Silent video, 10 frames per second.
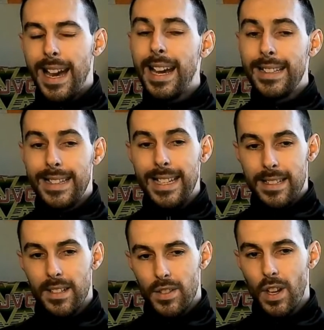a
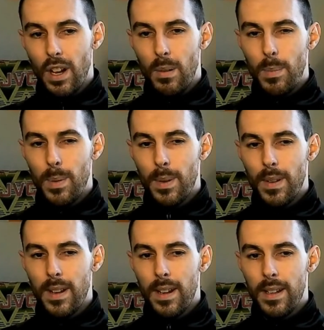decent job.
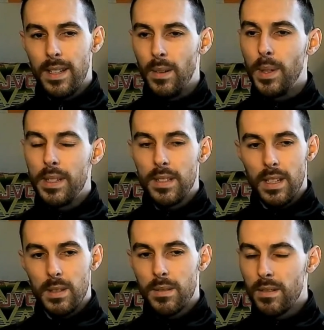
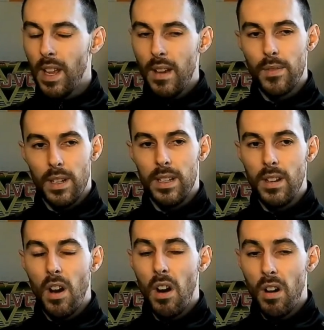He's definitely
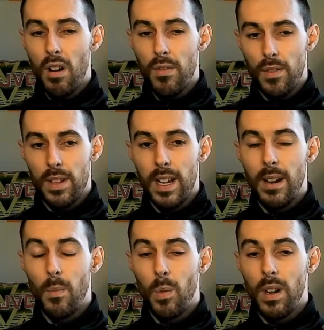not awful
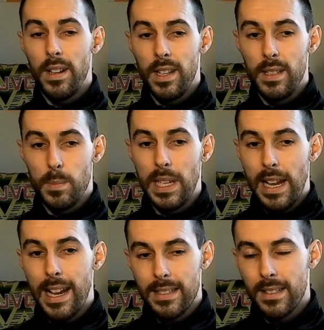at what he's been
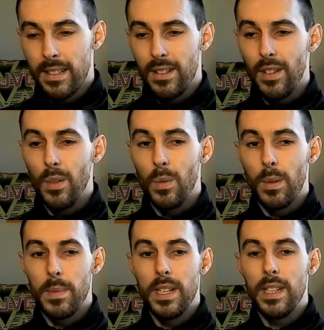asked to do.
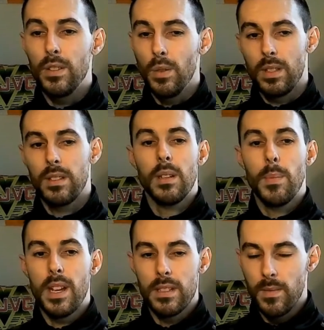I mean, he does it to the
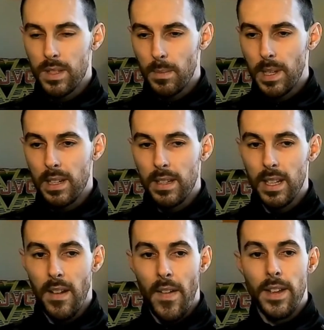best of his
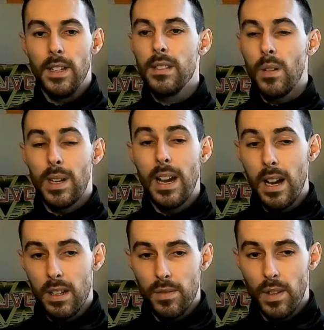ability. So I
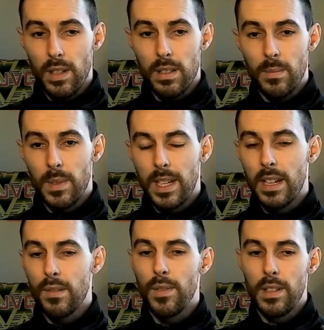cannot fault him. I
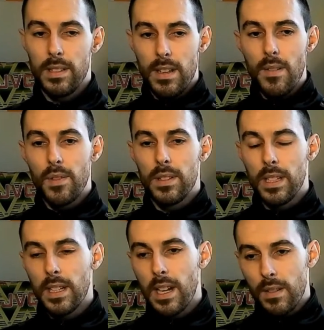cannot fault his effort,
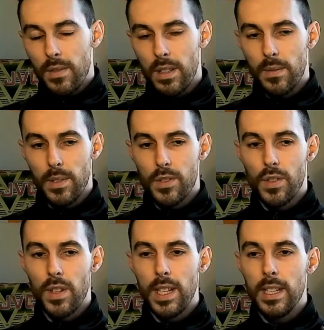and I cannot fault him for
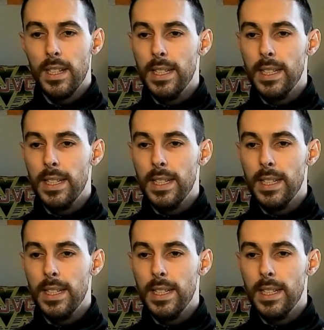trying.